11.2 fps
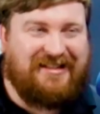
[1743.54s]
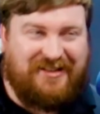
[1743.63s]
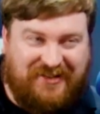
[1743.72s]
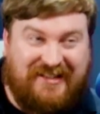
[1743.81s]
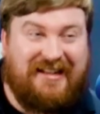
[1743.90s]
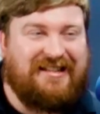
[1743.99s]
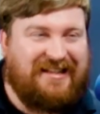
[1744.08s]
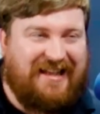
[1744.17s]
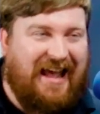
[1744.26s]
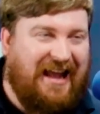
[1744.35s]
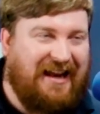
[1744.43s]
is their
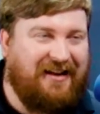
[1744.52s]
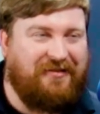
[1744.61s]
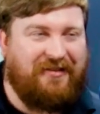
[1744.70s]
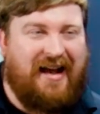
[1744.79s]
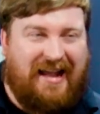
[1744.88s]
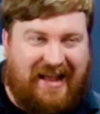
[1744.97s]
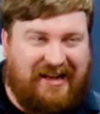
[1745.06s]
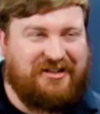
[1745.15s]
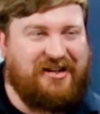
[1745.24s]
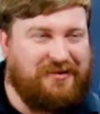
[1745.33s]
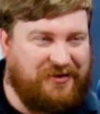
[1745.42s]
Citizen Kane of I hate
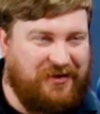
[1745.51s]
James